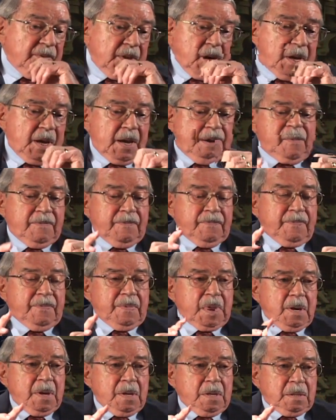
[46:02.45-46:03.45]
They have
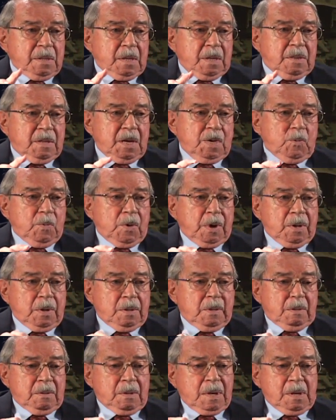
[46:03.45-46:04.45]
the thing where
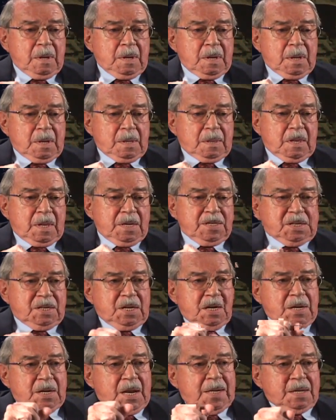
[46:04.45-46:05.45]
they
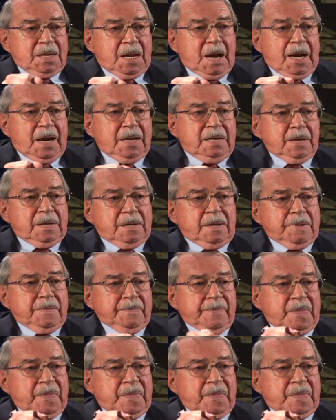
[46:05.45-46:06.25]
sit and guide it.